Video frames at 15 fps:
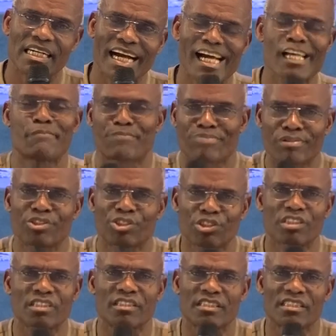I preached
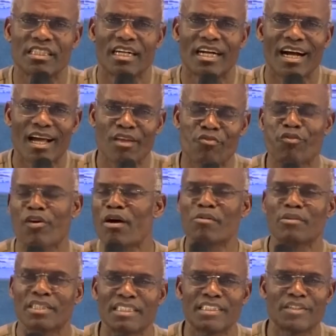it. I
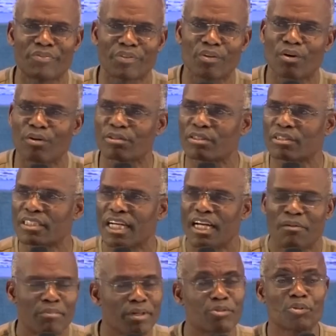found it difficult.
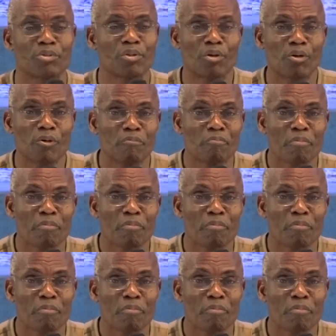But you know,